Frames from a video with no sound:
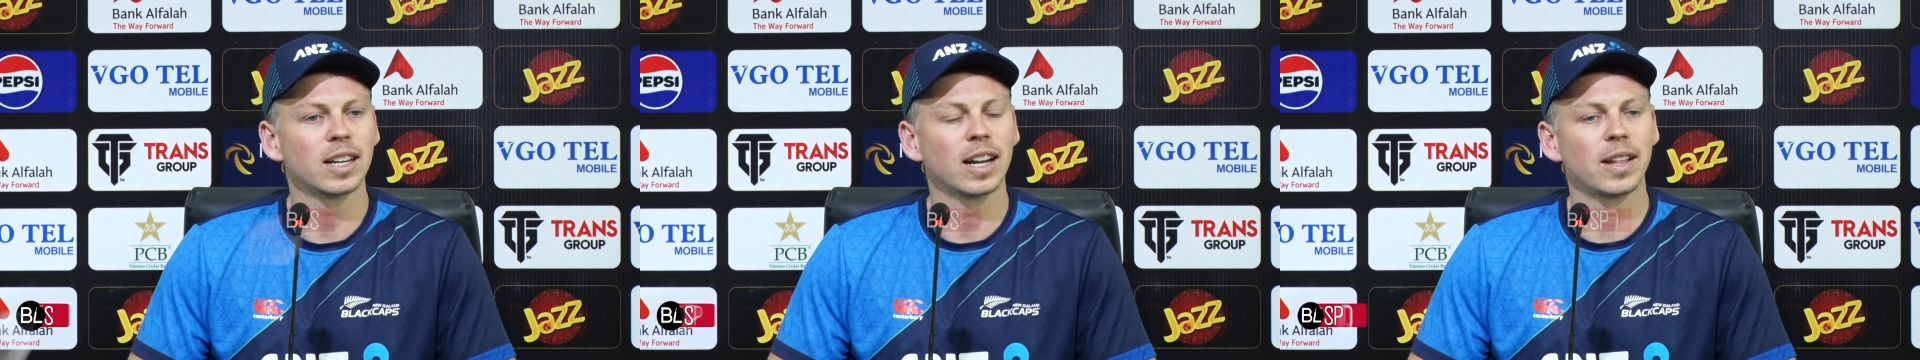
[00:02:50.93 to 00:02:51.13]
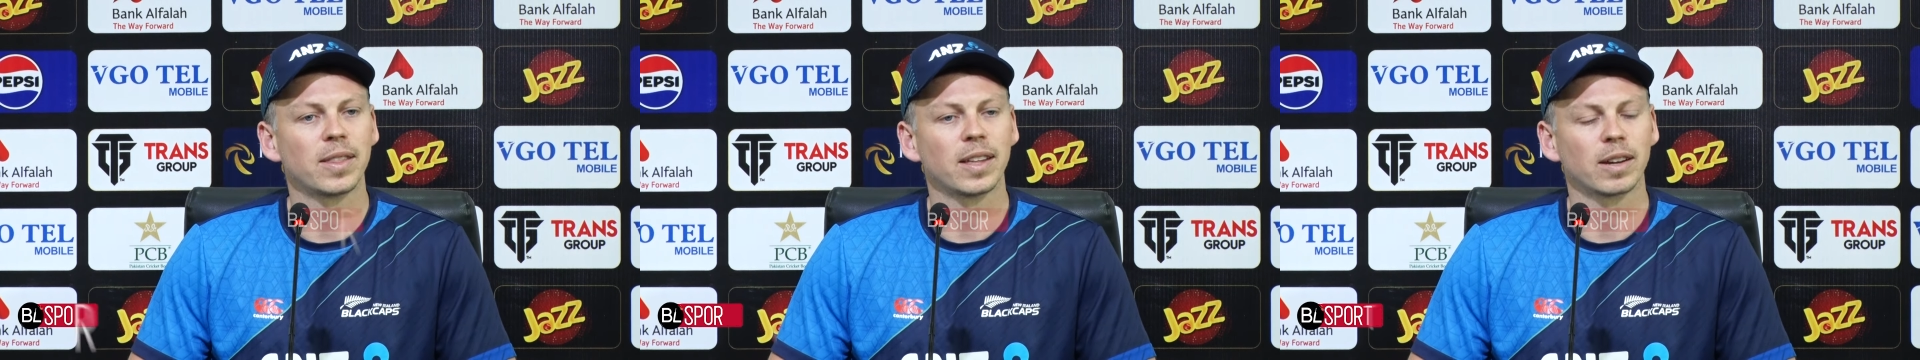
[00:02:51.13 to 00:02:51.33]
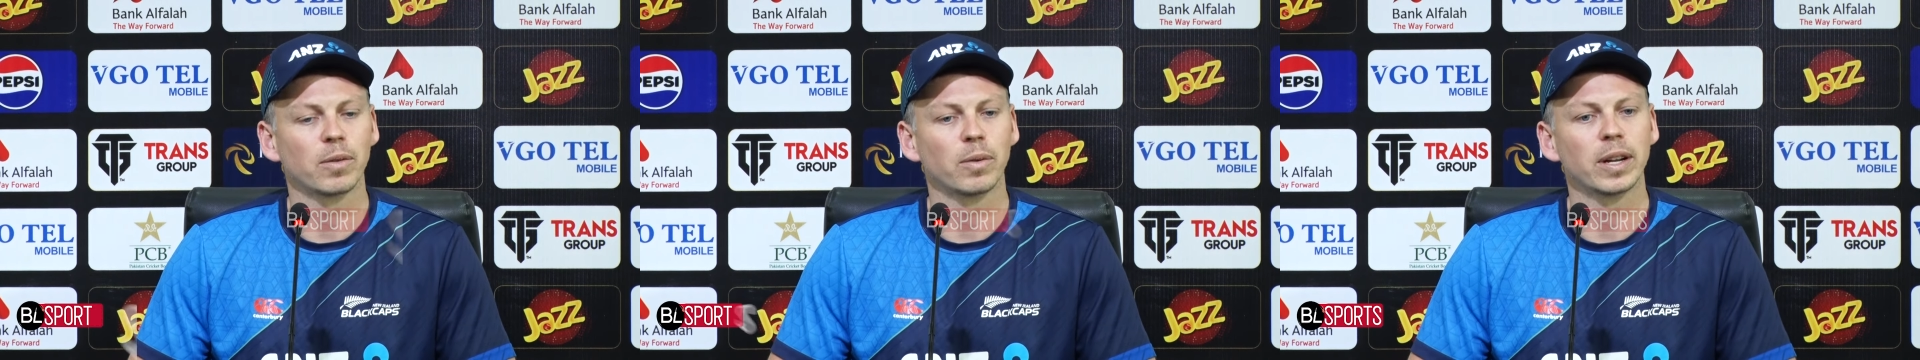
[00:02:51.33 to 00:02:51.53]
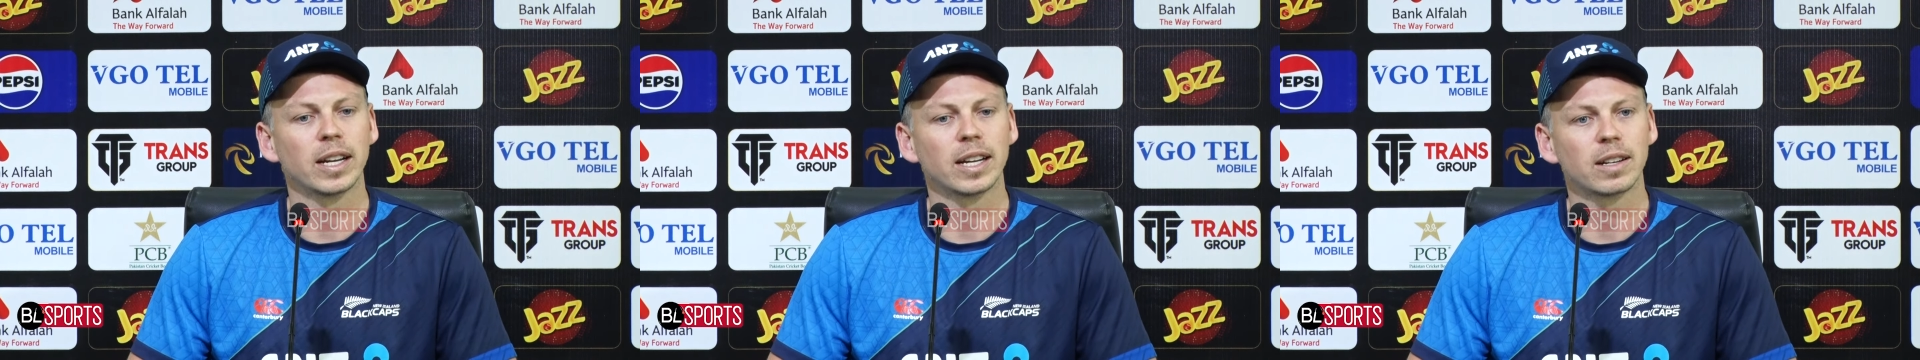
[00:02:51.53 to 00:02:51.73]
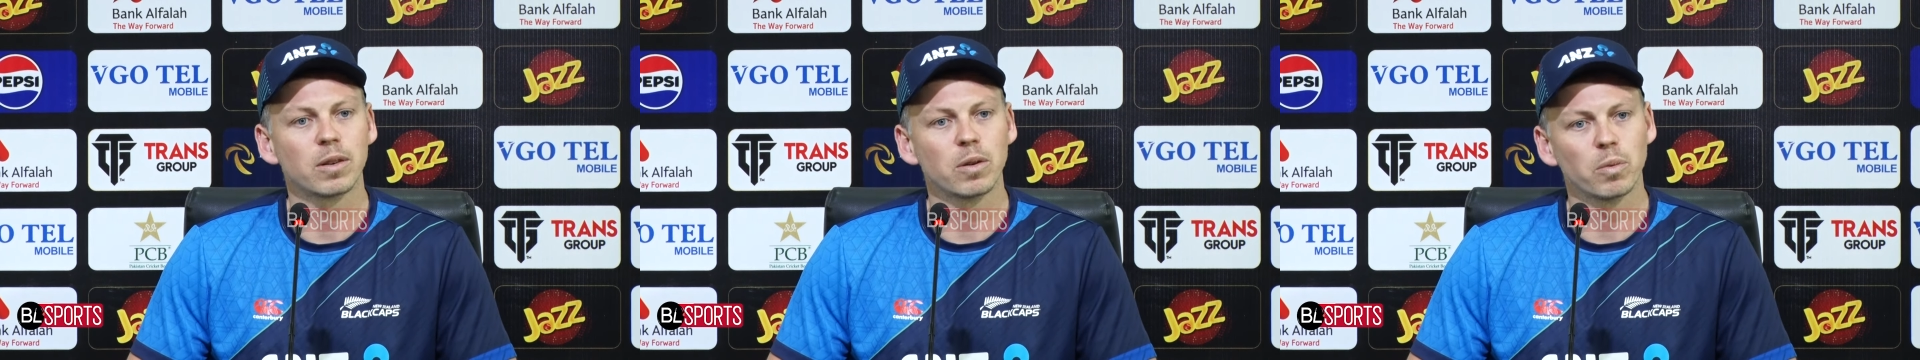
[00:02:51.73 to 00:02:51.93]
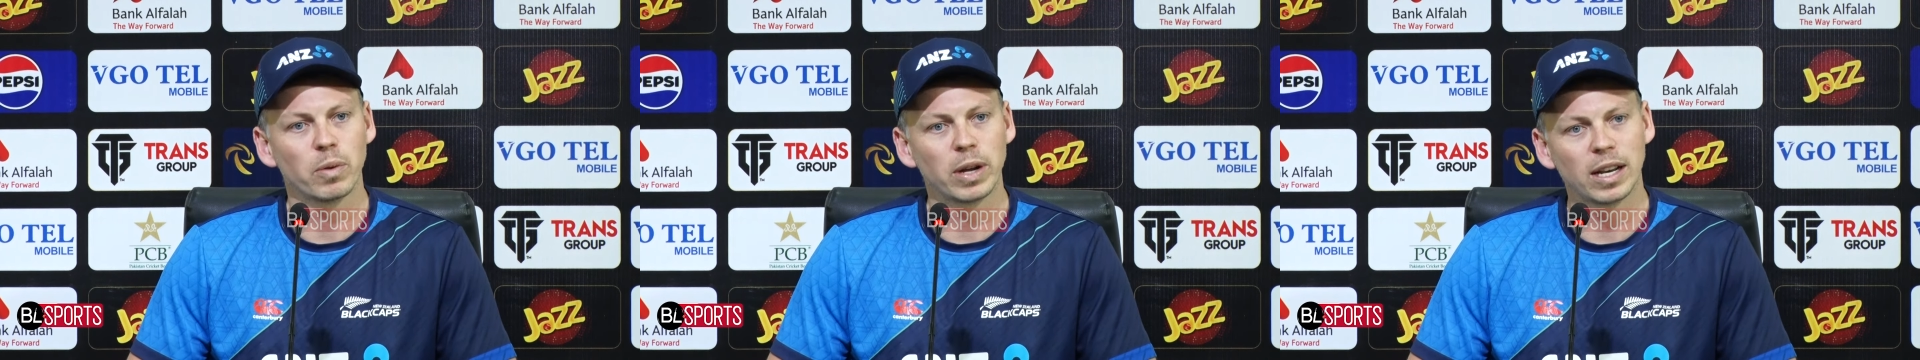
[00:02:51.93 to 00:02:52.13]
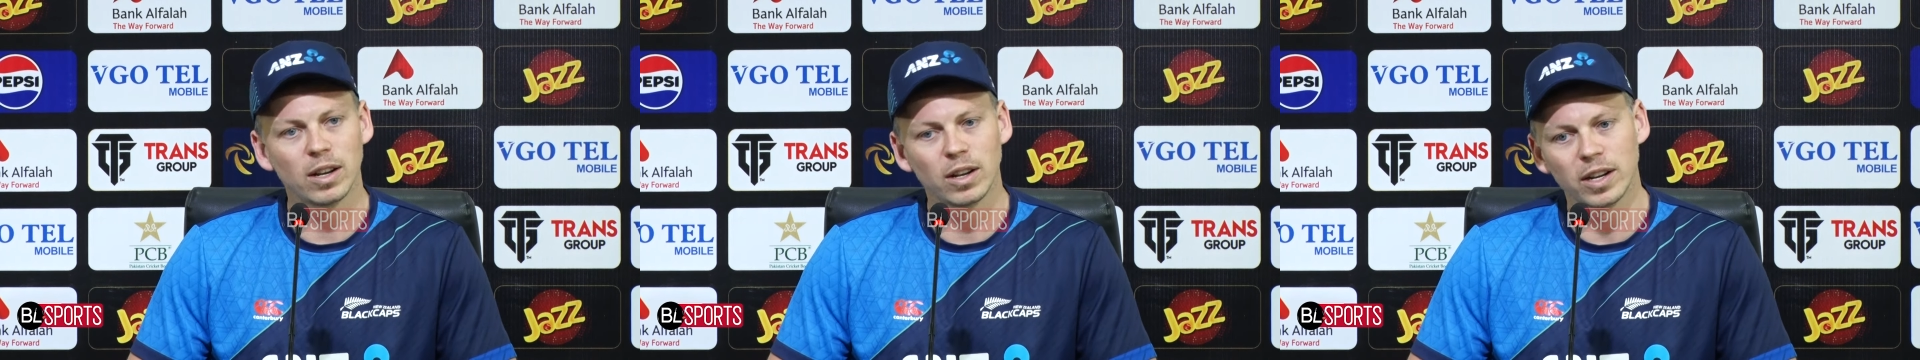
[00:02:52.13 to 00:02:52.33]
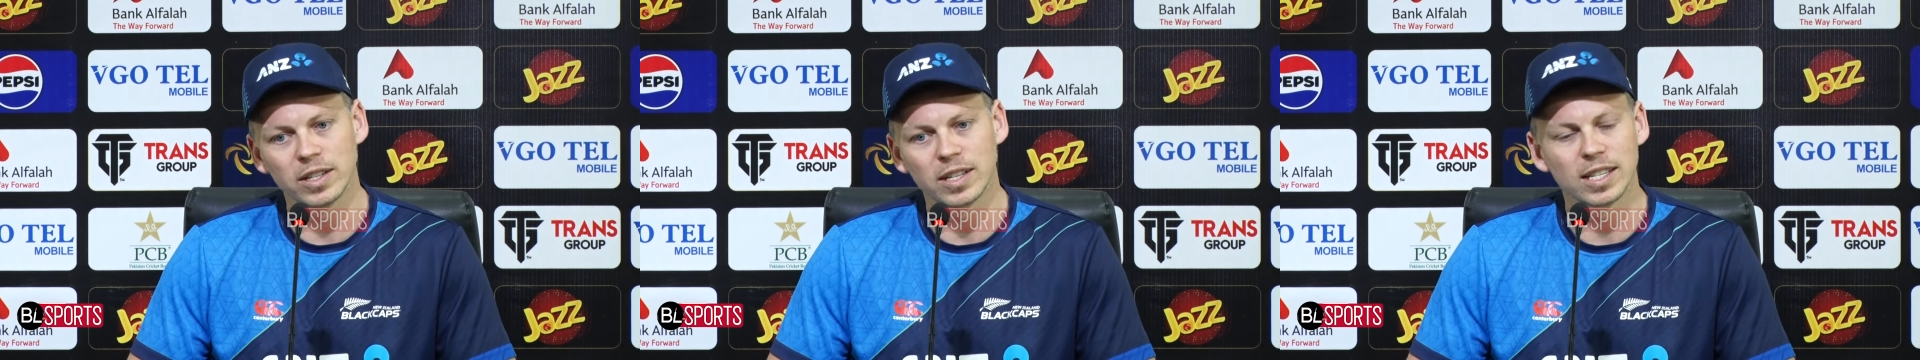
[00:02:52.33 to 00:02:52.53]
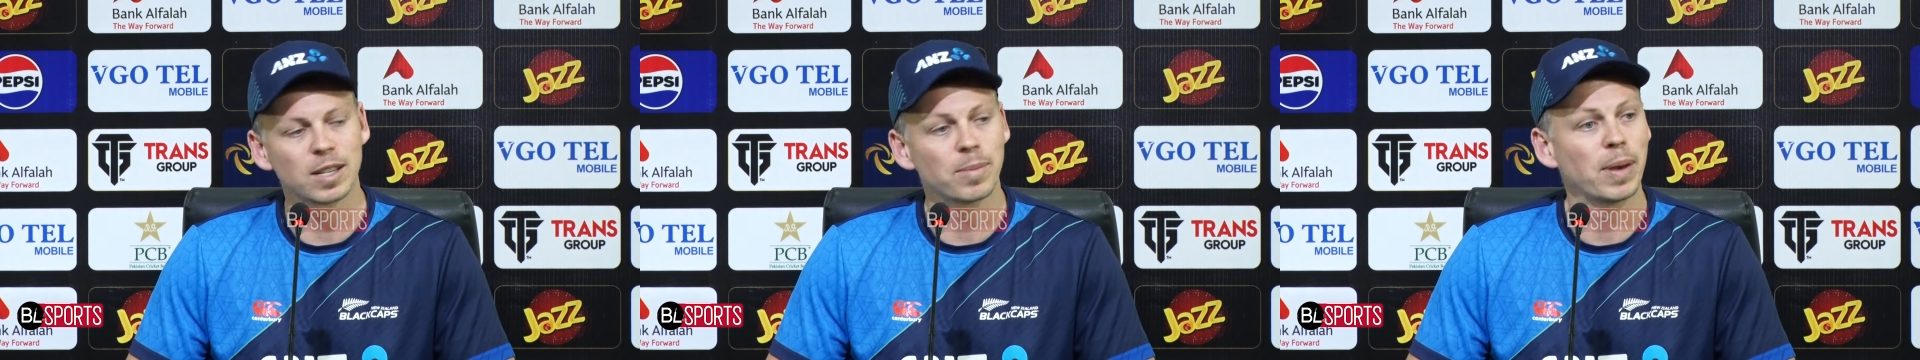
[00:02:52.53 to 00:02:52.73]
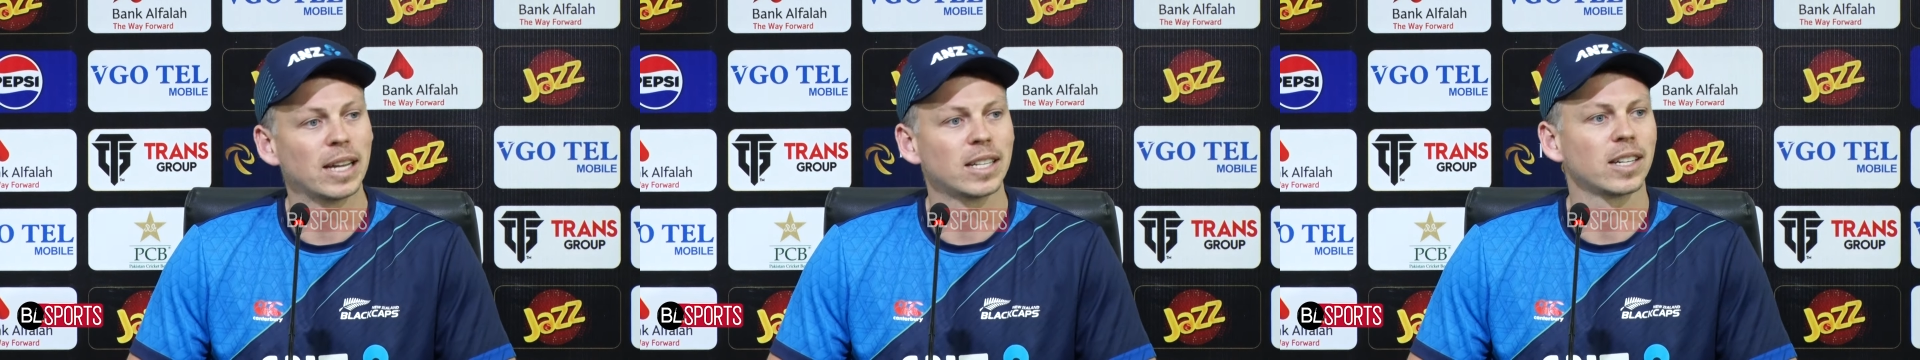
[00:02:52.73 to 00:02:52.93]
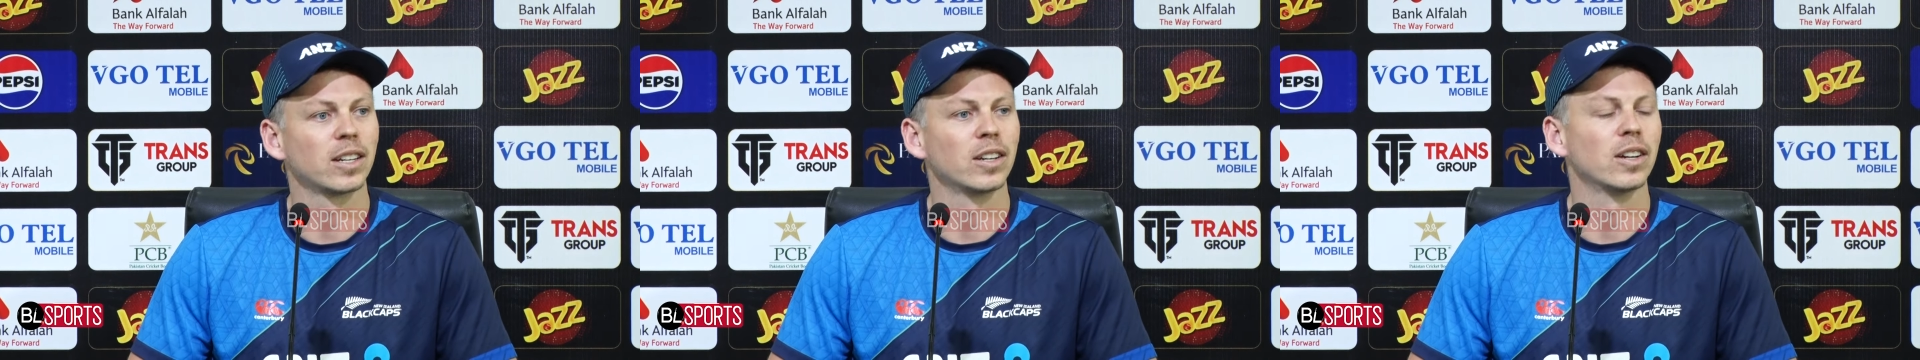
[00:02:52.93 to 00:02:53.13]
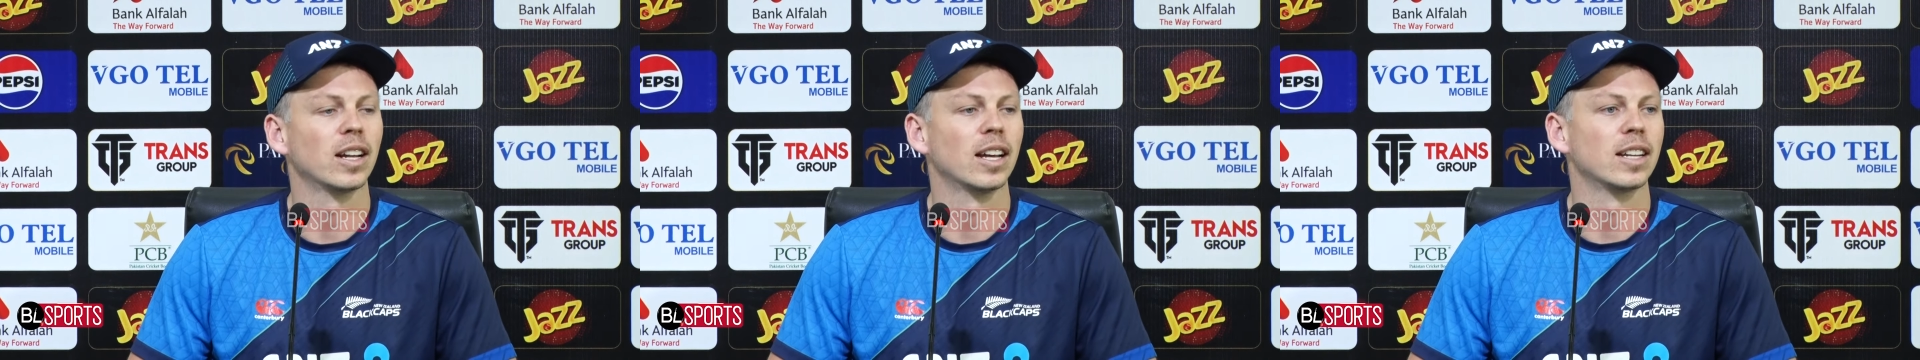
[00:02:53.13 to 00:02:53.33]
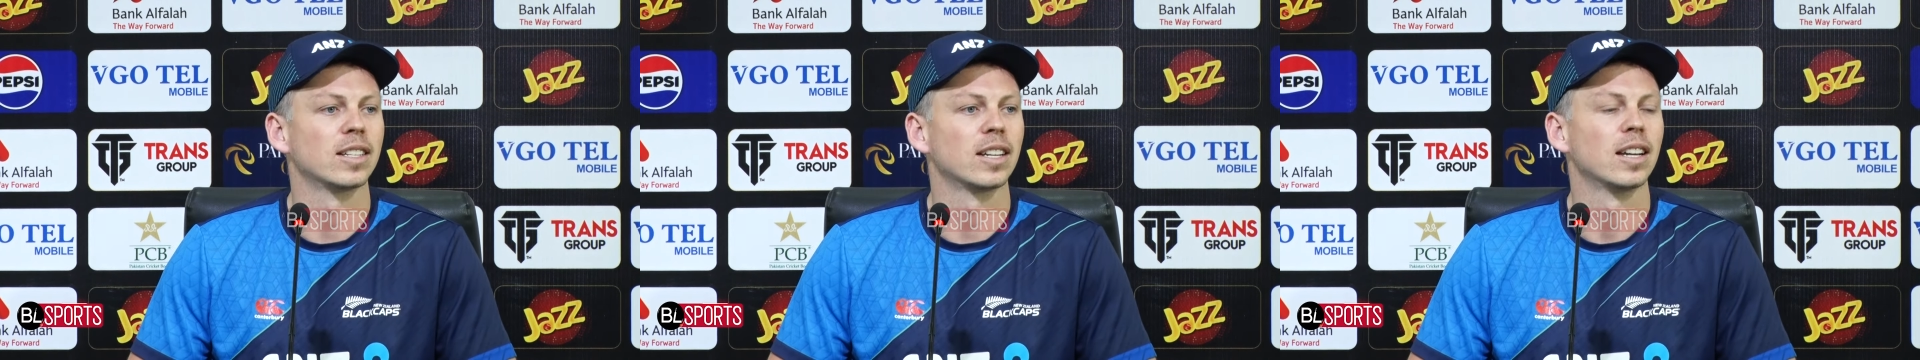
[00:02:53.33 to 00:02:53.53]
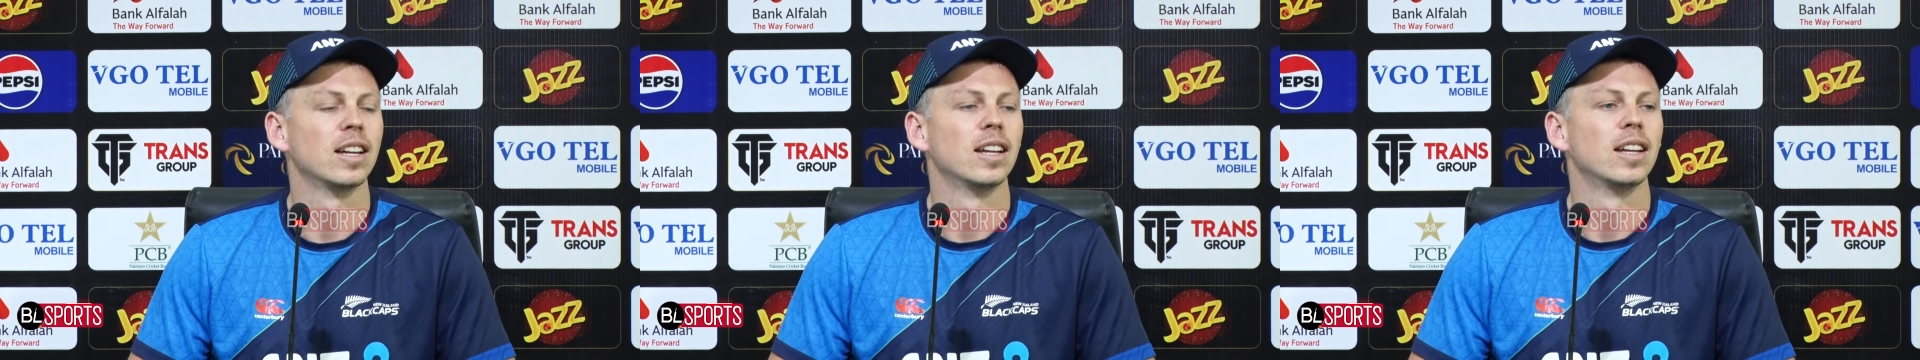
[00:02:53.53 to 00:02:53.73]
and I think we learnt as a batting unit